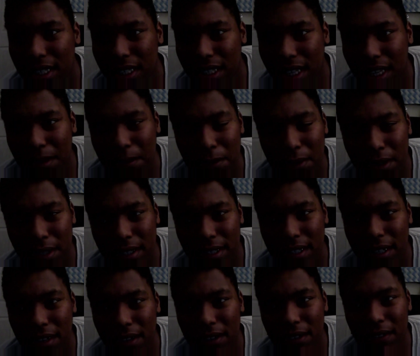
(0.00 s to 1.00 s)
And we're in
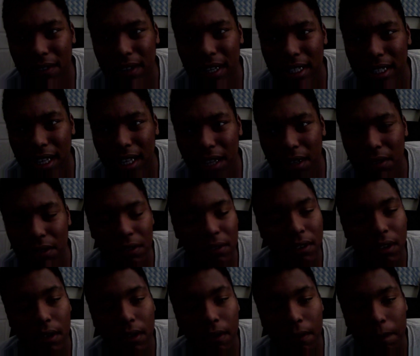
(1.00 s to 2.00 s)
third right now.
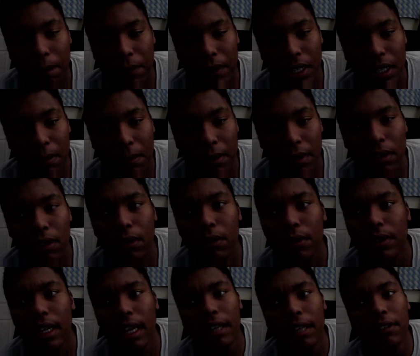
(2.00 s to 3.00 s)
So it'll be
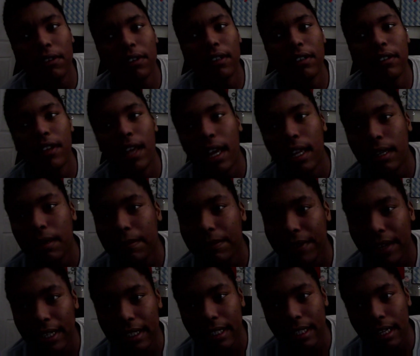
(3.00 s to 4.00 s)
Newcastle and Tottenham
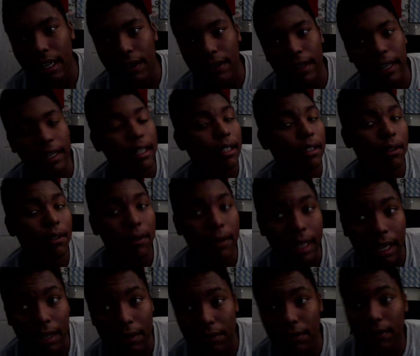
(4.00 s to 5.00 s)
fighting it out. And I think
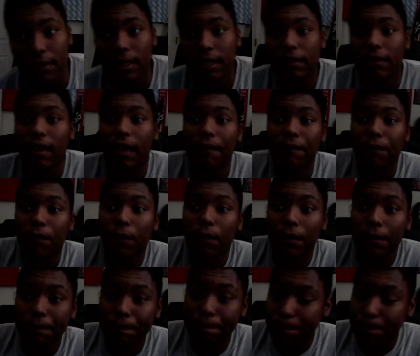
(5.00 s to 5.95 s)
Newcastle will get top four.